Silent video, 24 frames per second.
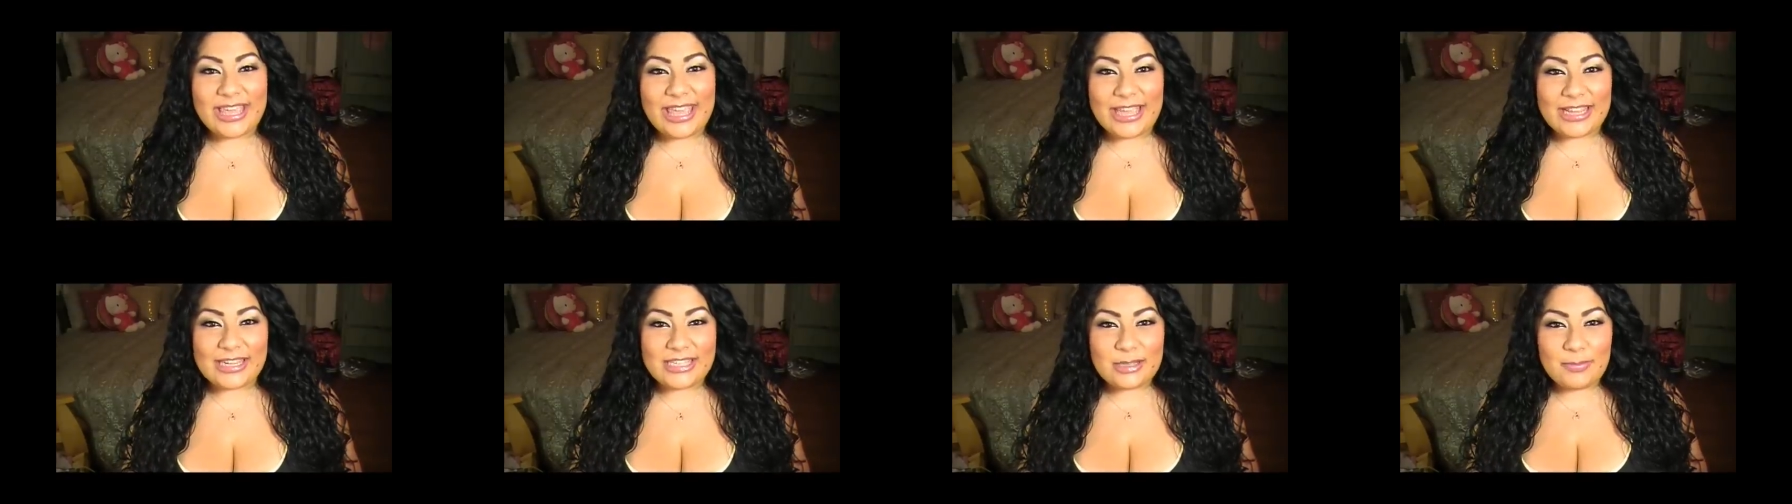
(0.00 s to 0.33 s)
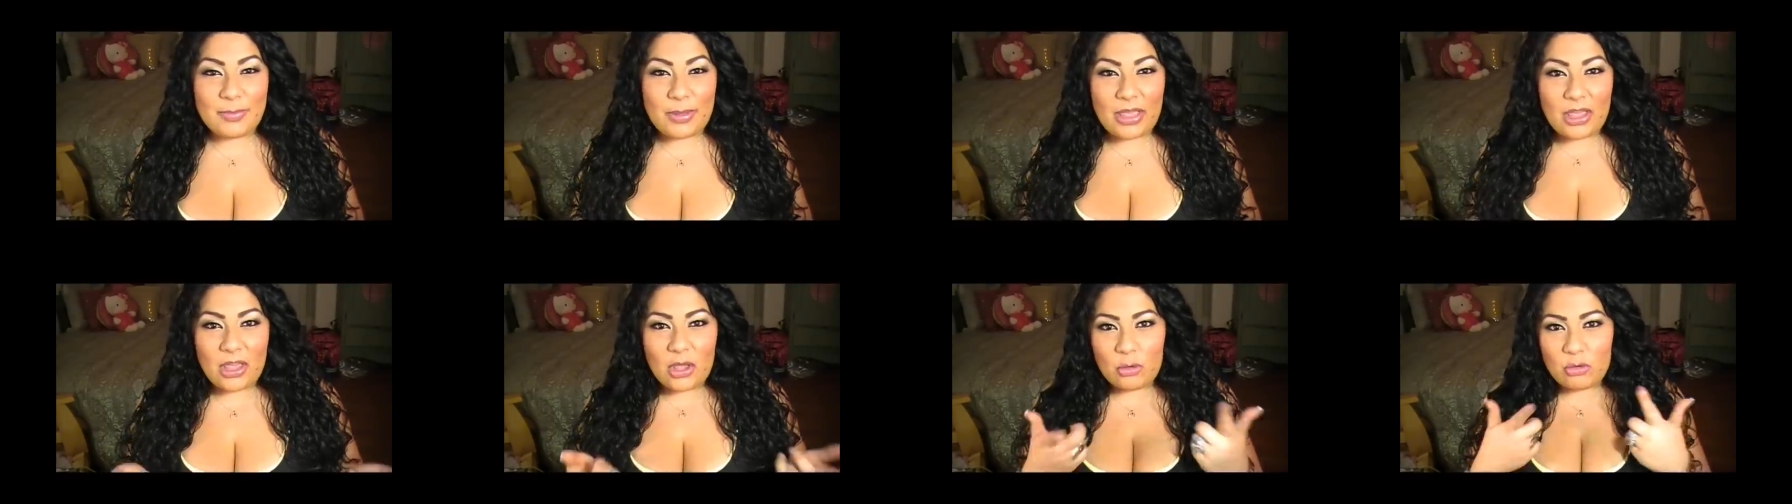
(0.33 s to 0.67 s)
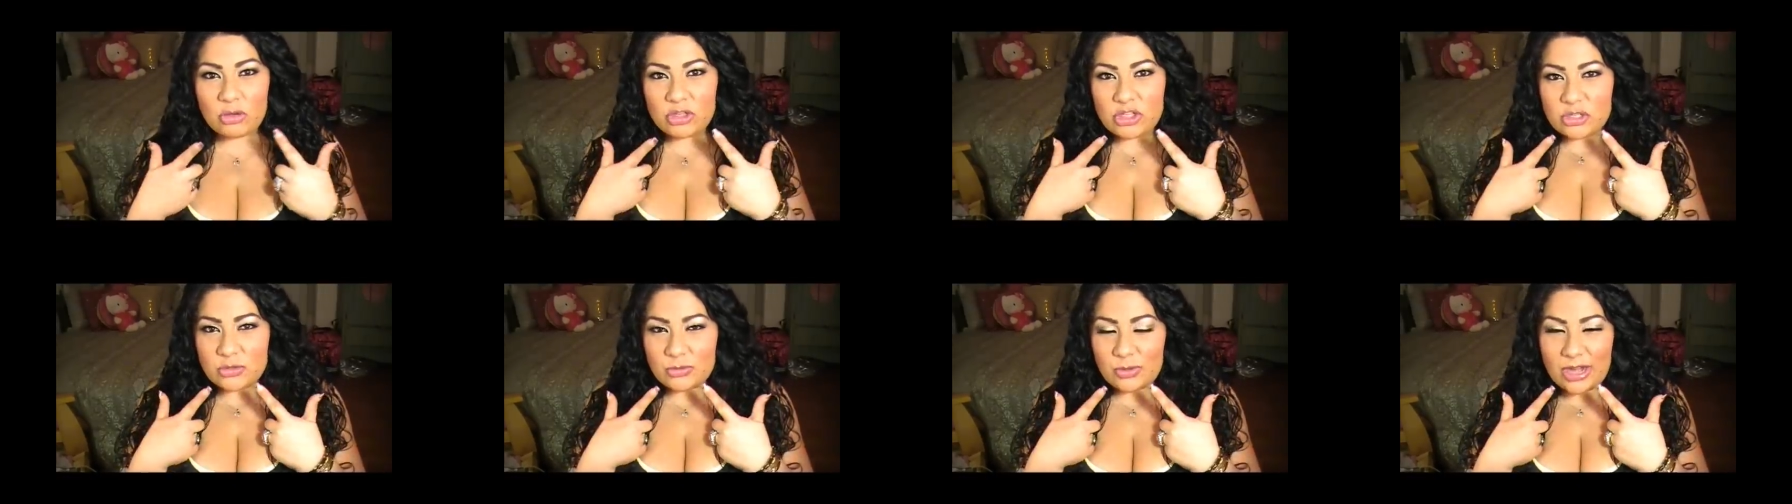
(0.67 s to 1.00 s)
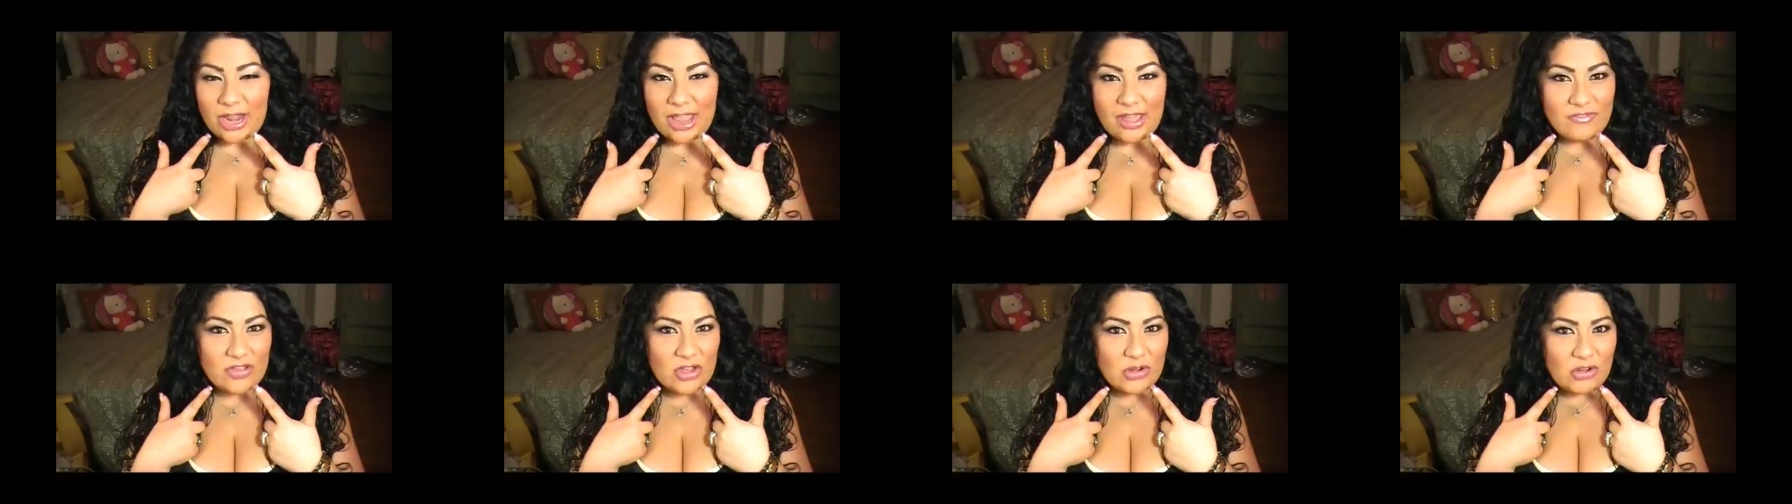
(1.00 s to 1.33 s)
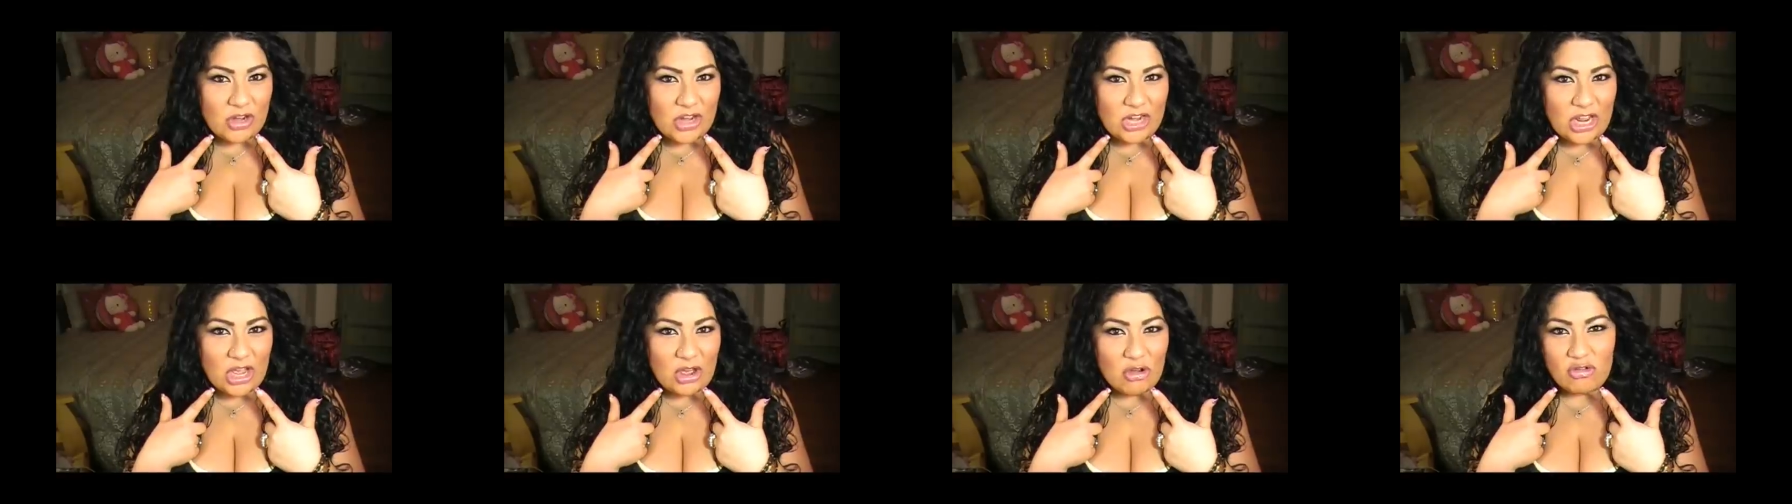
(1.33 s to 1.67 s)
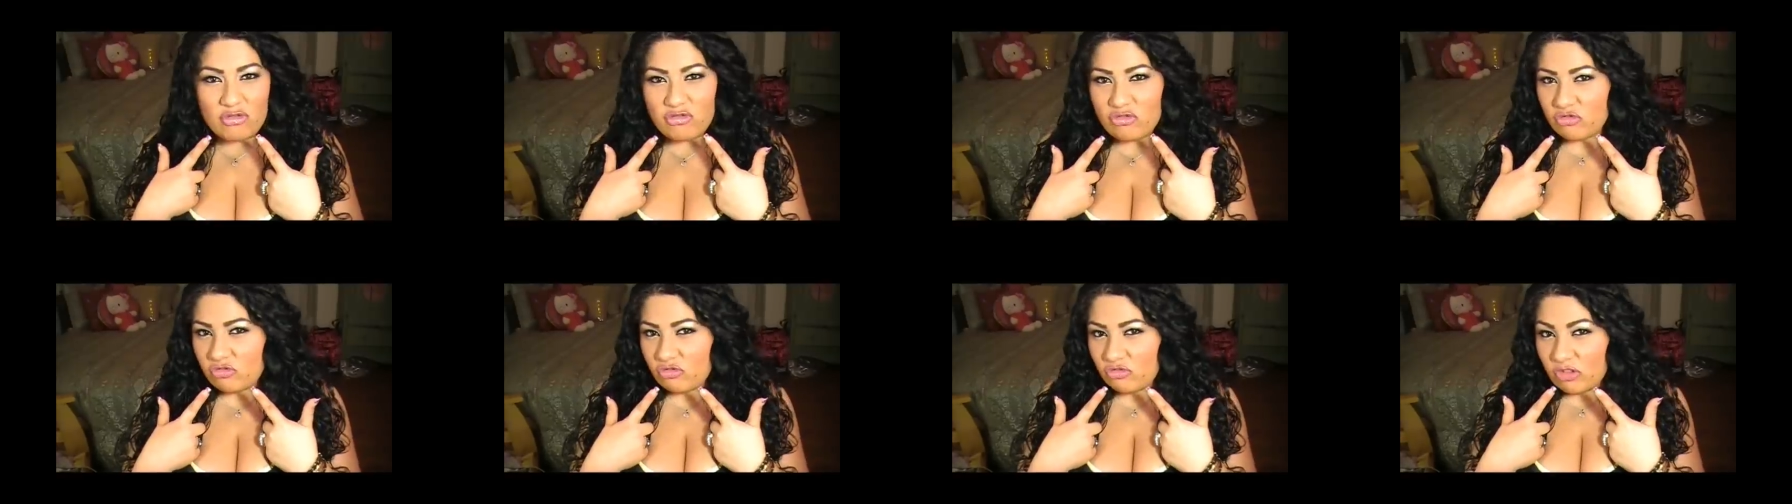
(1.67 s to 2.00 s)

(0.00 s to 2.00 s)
Candy Pink, which is what I have on right now.